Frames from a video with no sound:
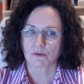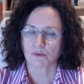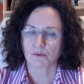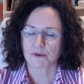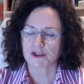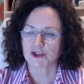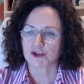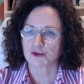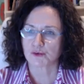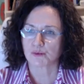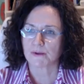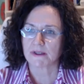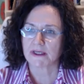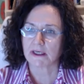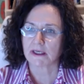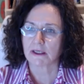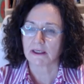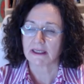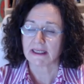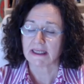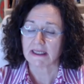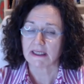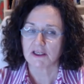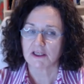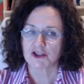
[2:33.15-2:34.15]
which we
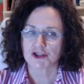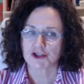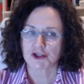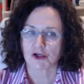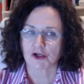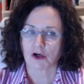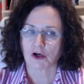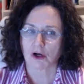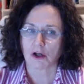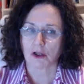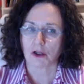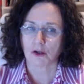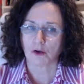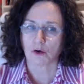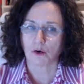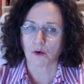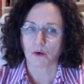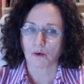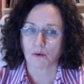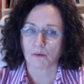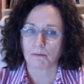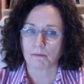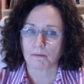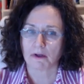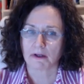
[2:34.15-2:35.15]
each call
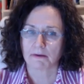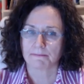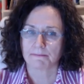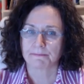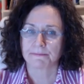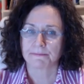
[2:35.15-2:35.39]
home.